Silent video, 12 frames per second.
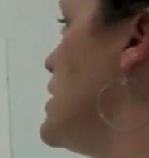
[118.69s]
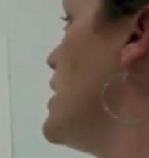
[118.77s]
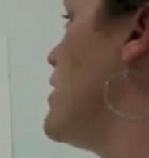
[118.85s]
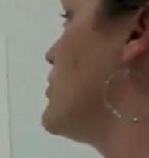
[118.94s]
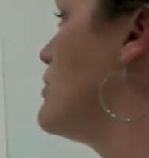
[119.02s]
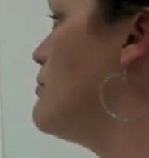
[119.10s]
take
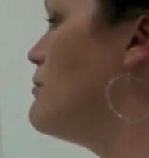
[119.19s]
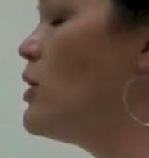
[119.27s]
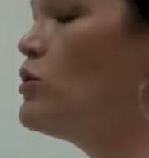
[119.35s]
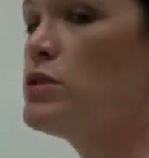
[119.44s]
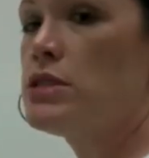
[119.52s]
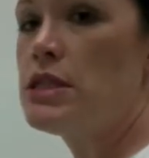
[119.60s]
out the
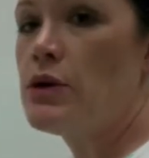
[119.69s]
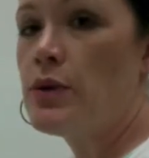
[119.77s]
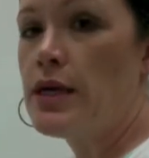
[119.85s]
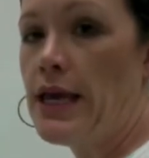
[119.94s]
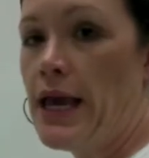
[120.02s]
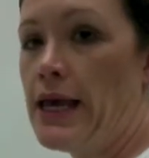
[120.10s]
most that we
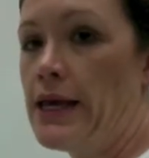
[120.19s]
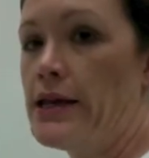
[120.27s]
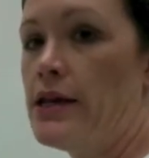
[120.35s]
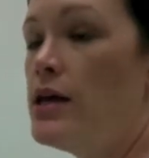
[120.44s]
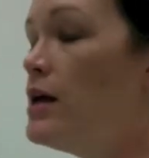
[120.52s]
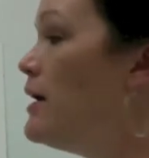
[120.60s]

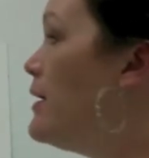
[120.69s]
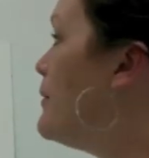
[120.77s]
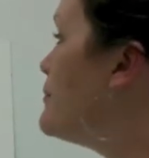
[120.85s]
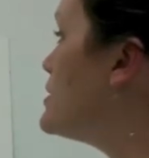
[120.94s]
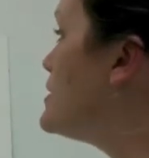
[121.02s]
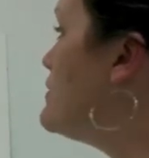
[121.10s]
can,
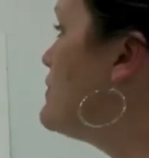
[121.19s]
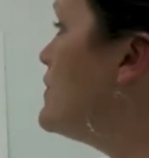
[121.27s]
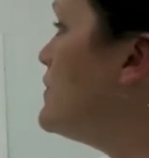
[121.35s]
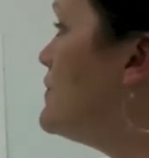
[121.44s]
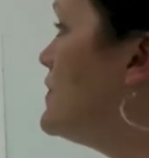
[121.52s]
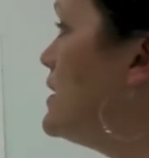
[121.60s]
but then
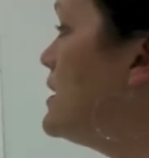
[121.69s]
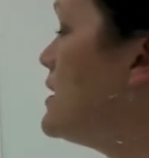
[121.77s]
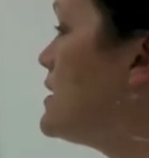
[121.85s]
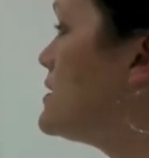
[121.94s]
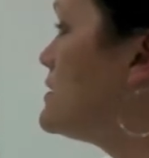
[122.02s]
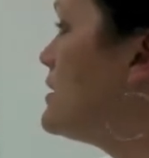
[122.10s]
15
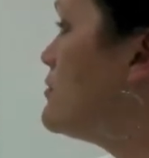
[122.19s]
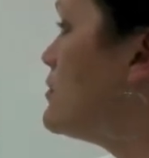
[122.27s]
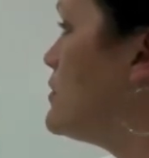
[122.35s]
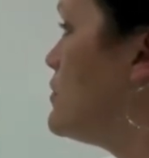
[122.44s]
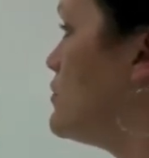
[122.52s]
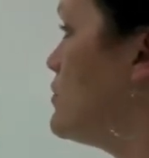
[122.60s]
has
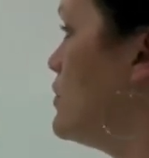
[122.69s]
w,